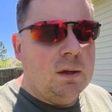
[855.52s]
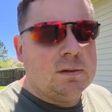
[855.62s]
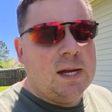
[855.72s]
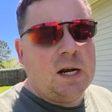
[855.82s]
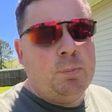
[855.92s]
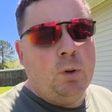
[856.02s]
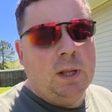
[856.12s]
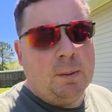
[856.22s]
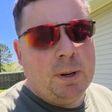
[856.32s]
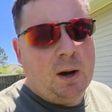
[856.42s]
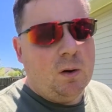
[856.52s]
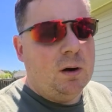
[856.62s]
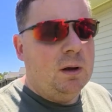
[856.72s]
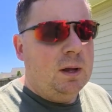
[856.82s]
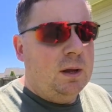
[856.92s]
it's not going to pull a lot of power.
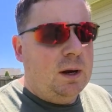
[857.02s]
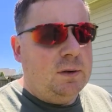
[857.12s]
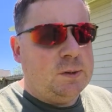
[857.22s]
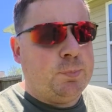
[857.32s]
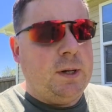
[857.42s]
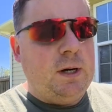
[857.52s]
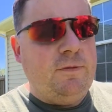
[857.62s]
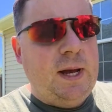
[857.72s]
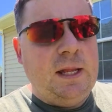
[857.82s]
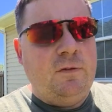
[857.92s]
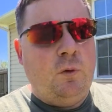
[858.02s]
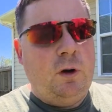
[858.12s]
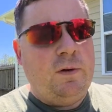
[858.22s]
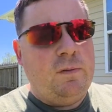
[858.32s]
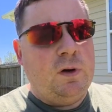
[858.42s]
And this Predator, if I had the
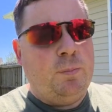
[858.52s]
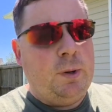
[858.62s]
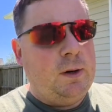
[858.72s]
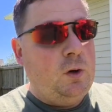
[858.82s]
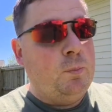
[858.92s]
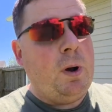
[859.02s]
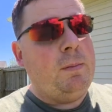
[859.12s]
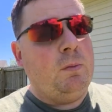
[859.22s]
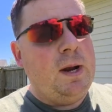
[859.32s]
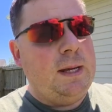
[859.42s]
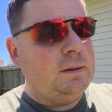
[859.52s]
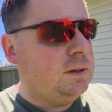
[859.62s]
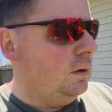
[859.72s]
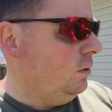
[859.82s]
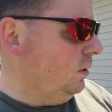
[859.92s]
forty-five hundred Predator, it would probably run it.
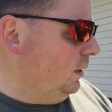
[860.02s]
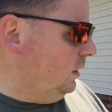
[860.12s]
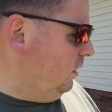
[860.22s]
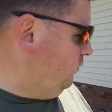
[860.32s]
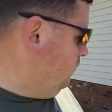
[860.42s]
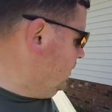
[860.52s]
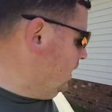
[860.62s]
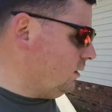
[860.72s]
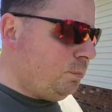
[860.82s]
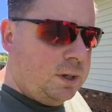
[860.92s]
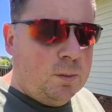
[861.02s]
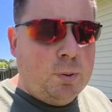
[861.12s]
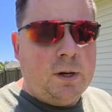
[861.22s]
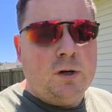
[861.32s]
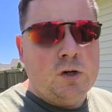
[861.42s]
So if you've got the bigger
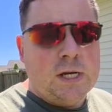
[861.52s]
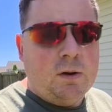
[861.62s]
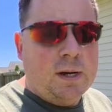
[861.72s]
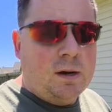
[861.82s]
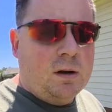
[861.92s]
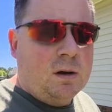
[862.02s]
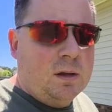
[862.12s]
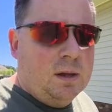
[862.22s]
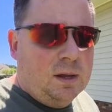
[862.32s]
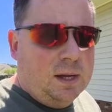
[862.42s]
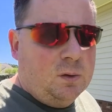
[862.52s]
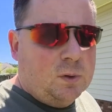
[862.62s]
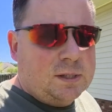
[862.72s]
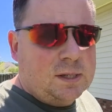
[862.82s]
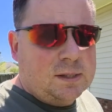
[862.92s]
Predator generator and you
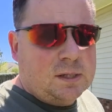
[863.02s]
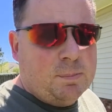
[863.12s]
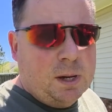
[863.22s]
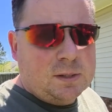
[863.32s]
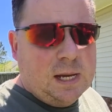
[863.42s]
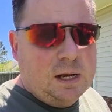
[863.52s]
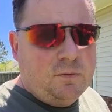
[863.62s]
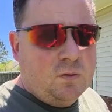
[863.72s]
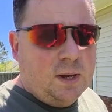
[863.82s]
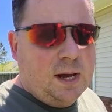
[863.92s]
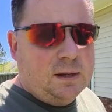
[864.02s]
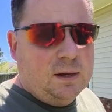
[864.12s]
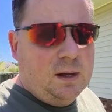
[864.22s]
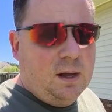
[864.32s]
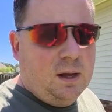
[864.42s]
want to set this up outside, if you've got
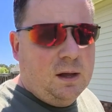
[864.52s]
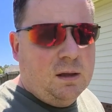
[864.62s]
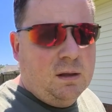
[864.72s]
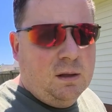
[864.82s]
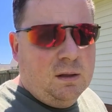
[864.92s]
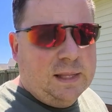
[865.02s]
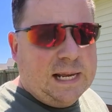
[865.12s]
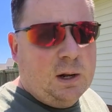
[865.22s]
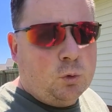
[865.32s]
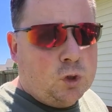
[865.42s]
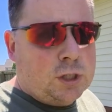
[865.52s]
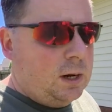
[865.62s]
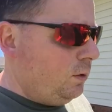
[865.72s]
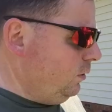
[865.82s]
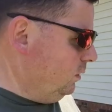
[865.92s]
uh, like an outdoor
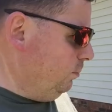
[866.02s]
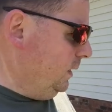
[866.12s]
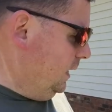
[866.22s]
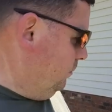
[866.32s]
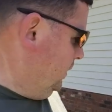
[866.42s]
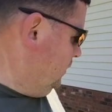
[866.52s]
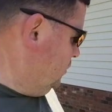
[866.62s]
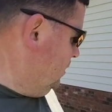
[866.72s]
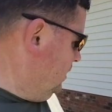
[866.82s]
shower you're at, the be at a beach,